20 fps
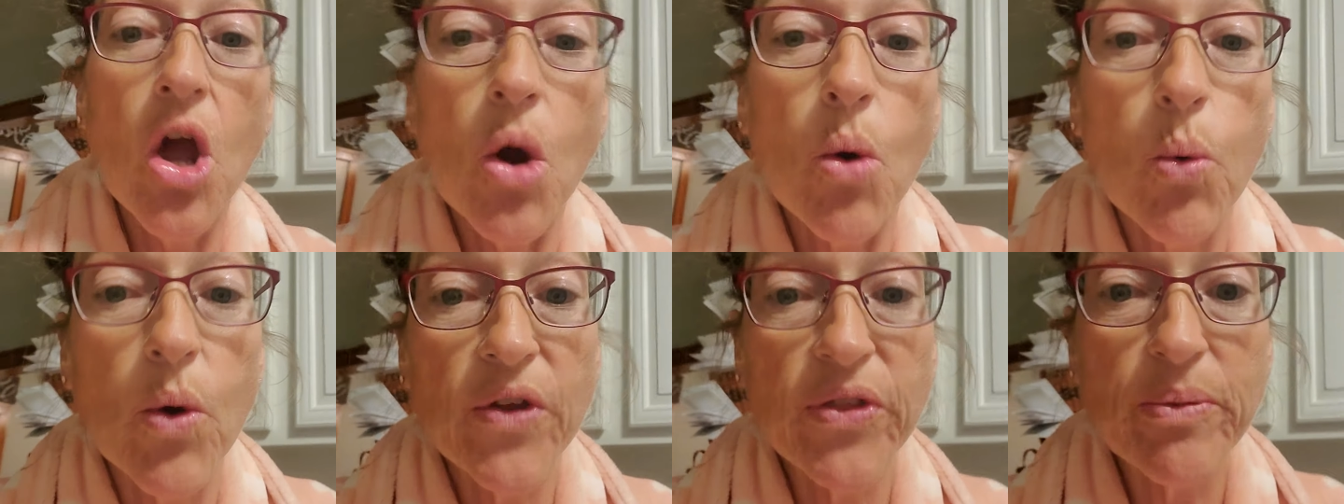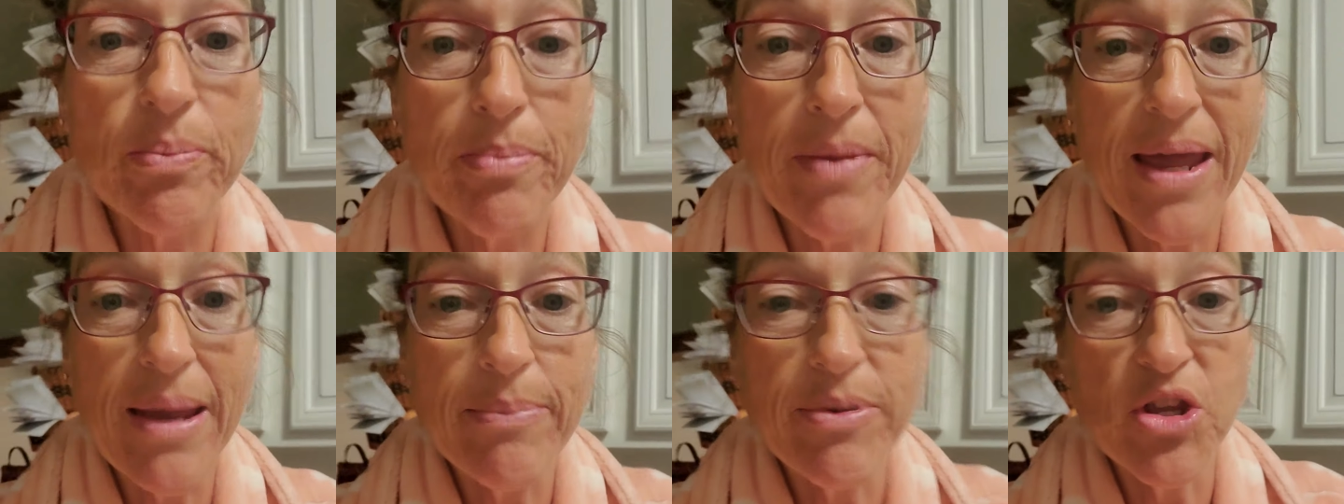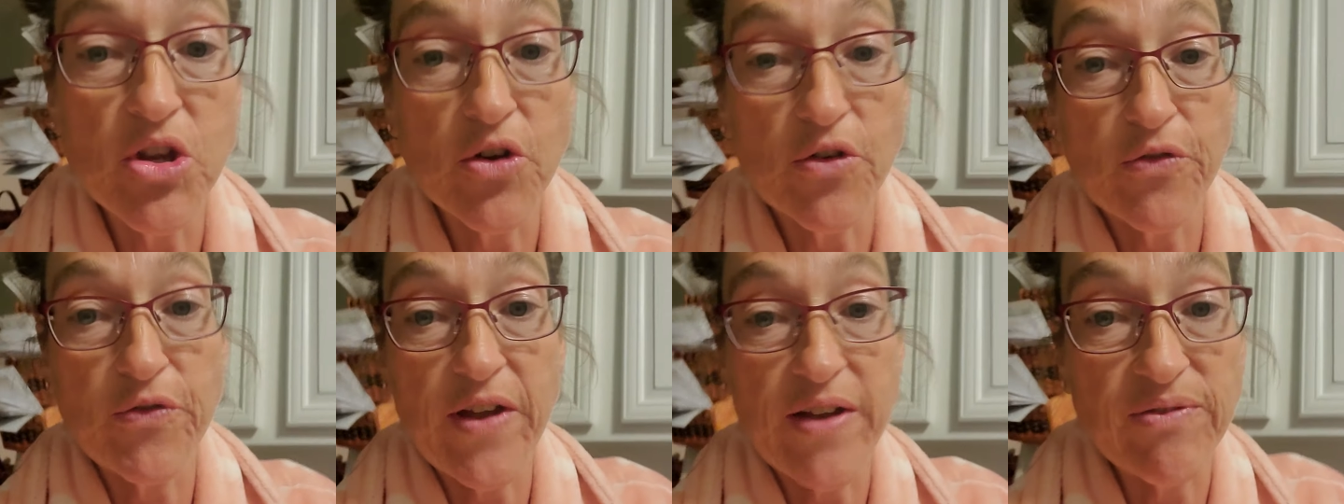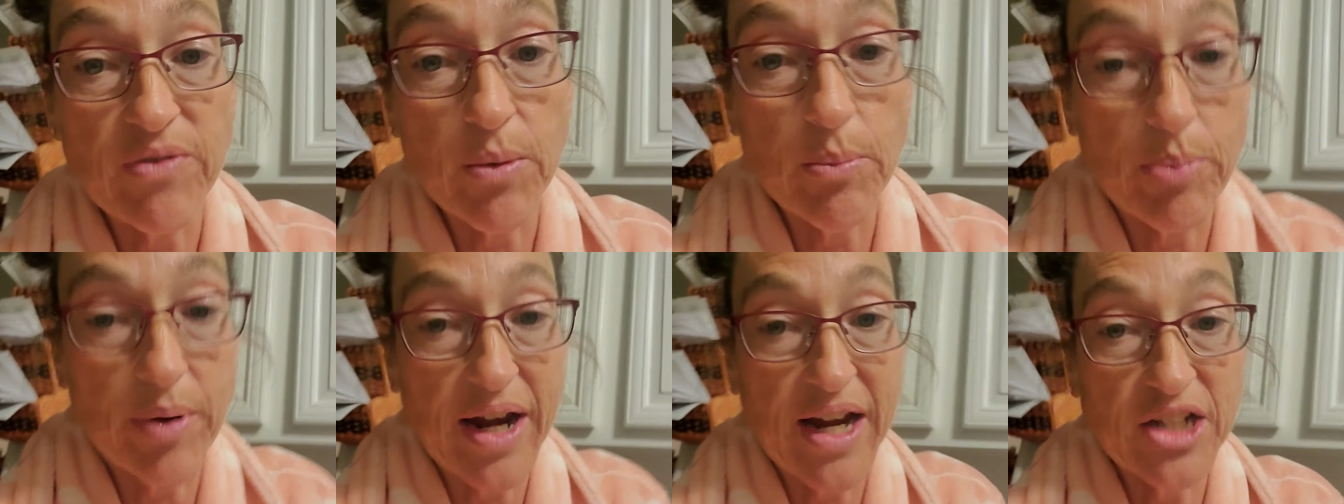with maybe your
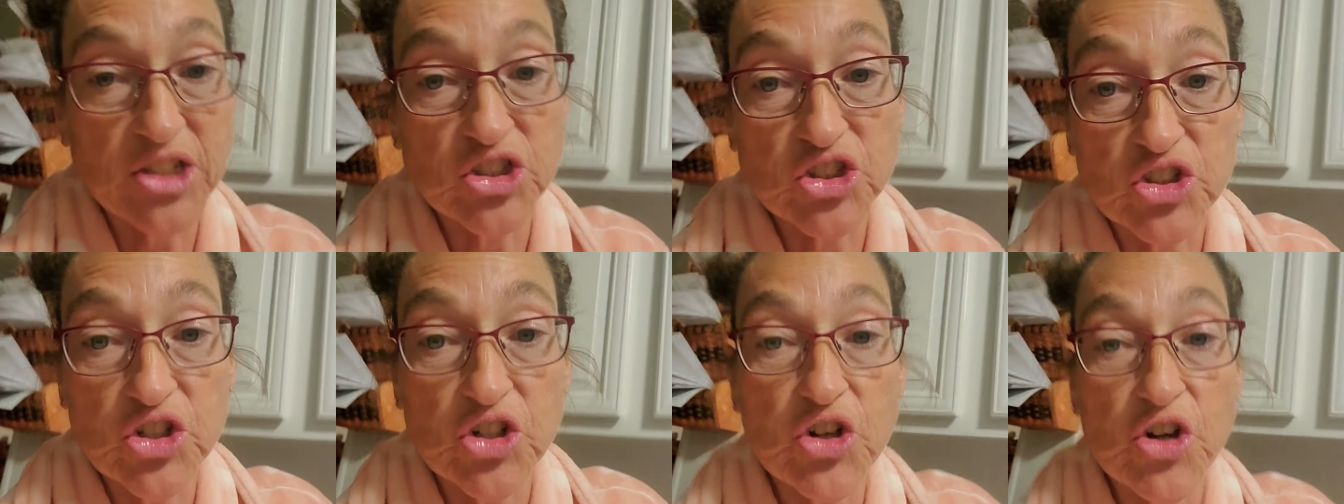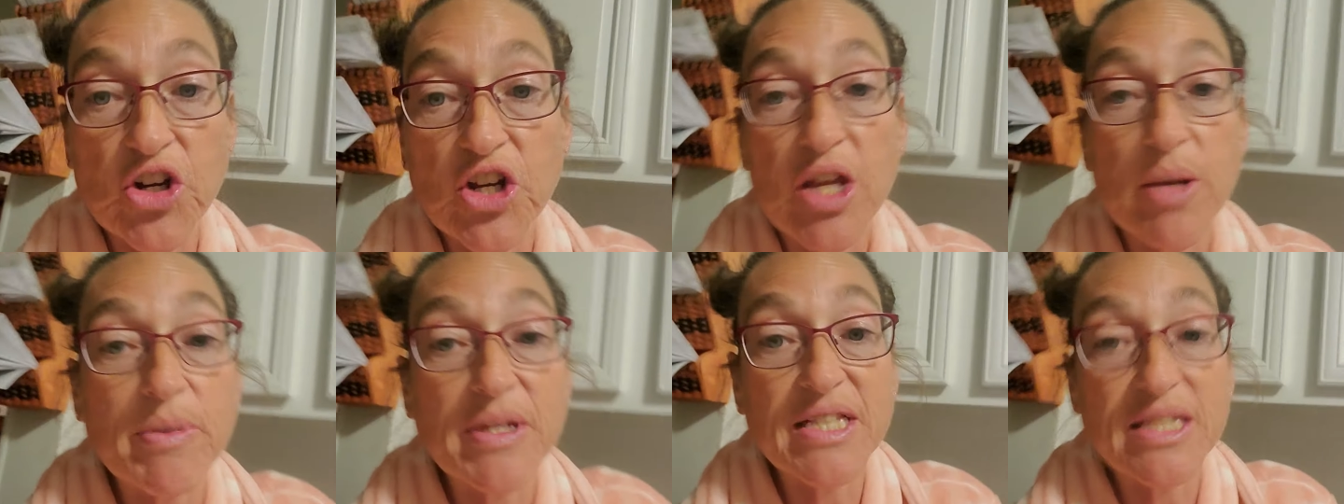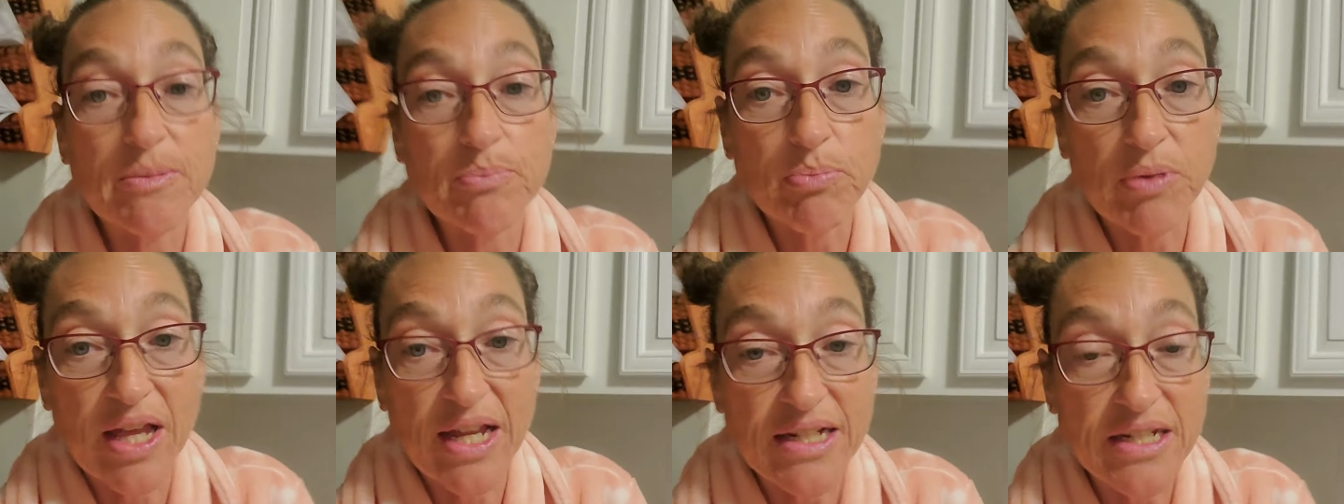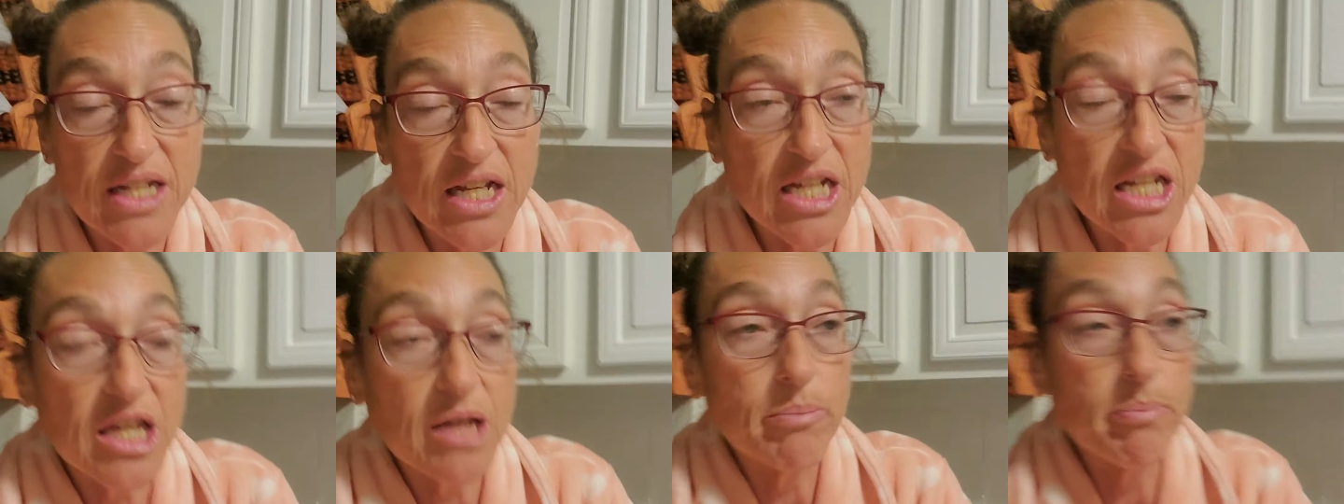favorite brand sugar. It could be Splenda,
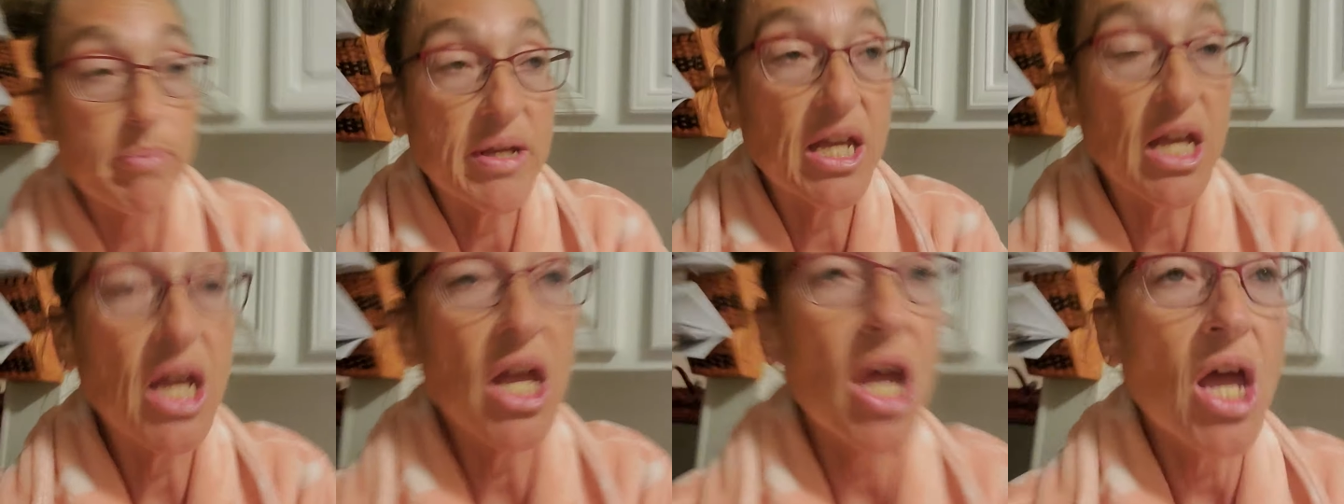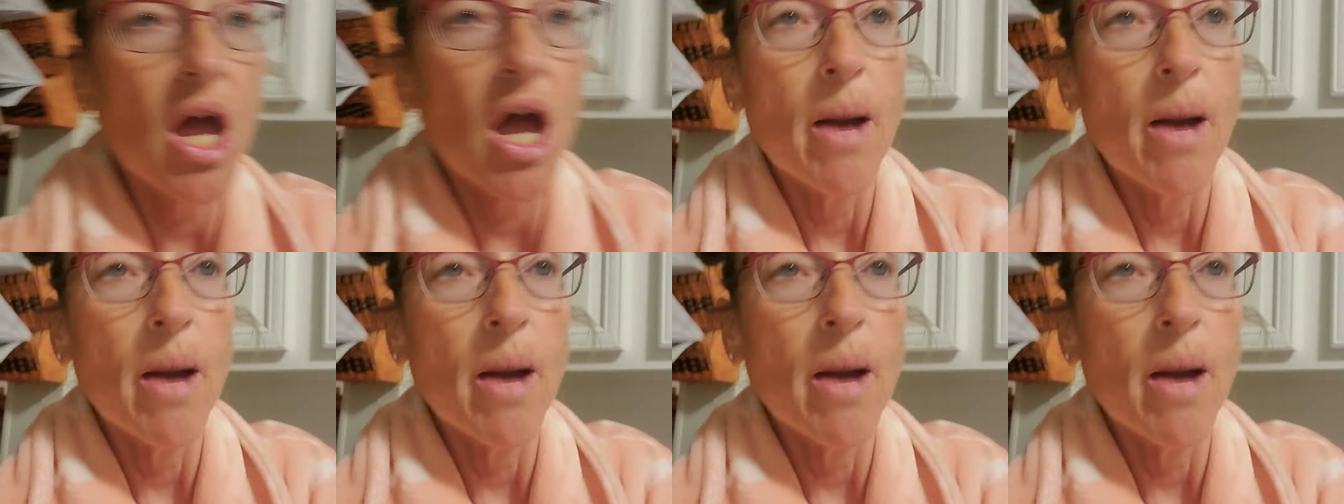it could be